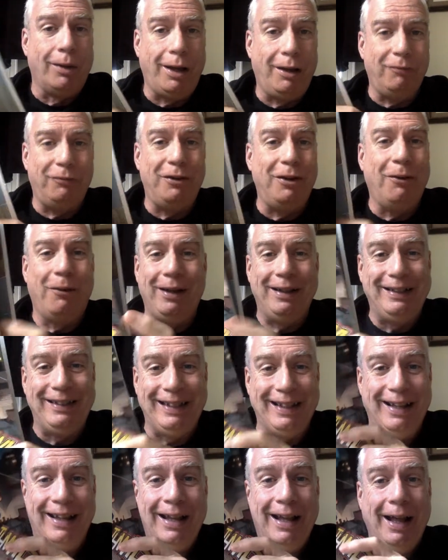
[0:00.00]
I have no
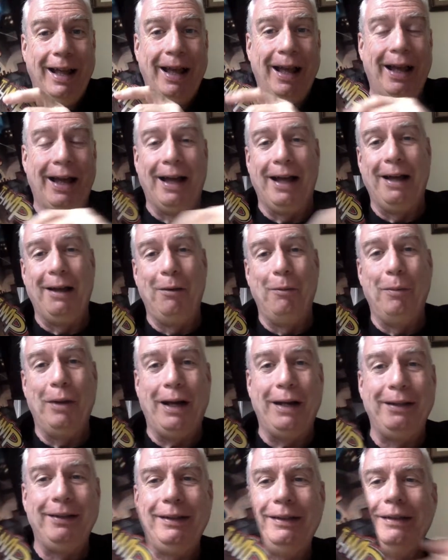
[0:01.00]
idea. Uh,
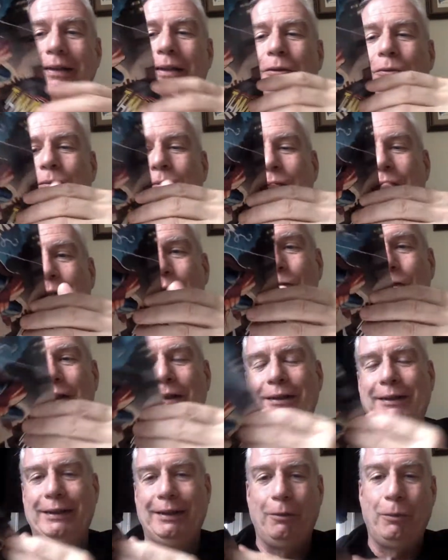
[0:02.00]
I, the, there
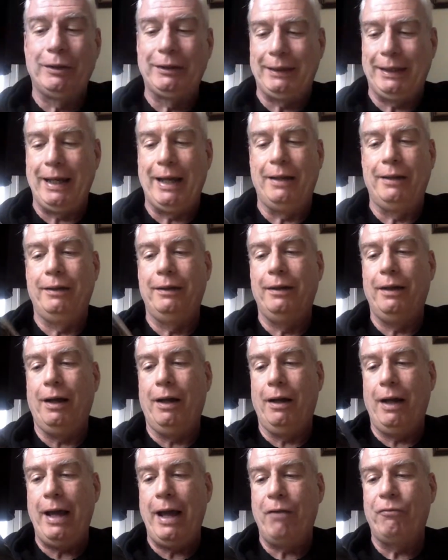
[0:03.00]
is once again
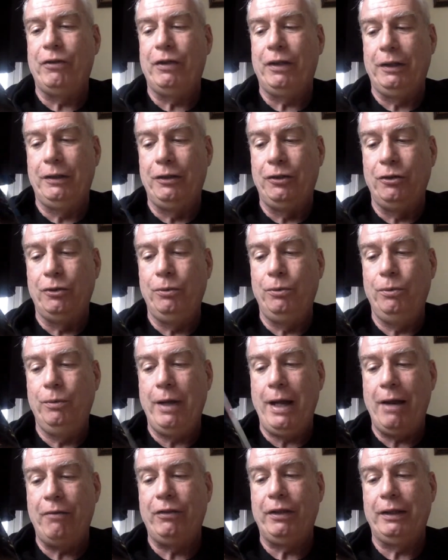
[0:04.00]
everything to do.
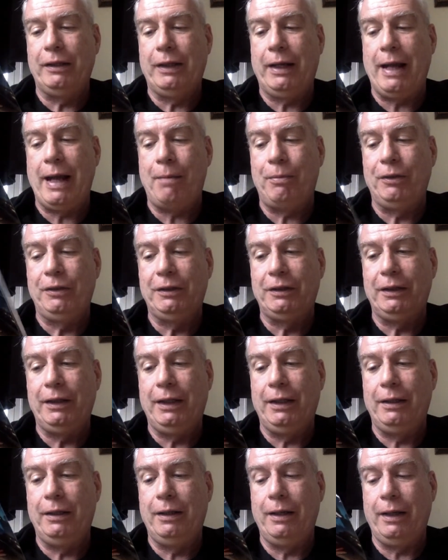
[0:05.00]
Everything that happens
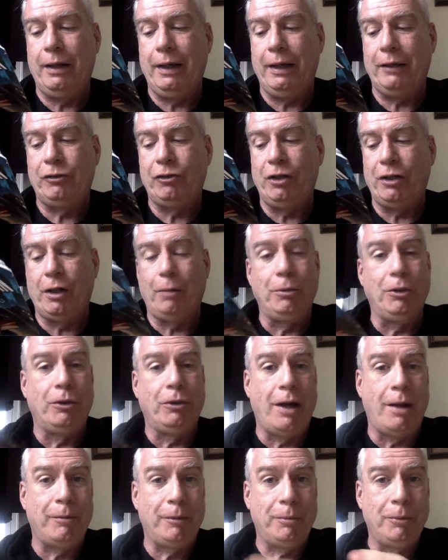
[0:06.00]
in an SJW
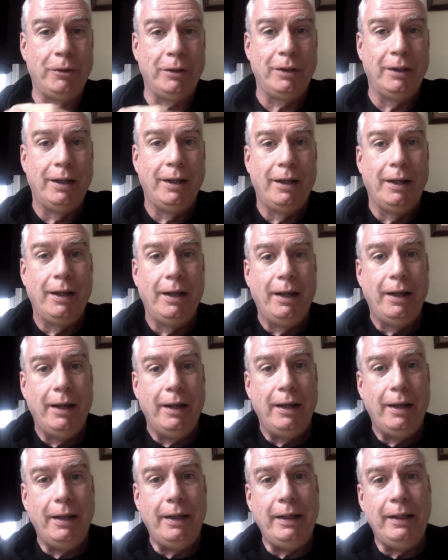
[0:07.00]
comic book
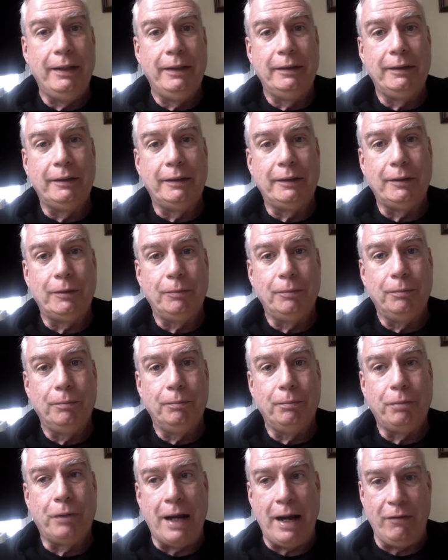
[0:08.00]
is
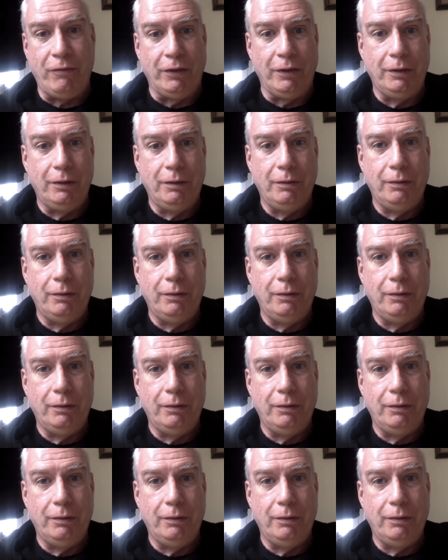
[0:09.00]
private.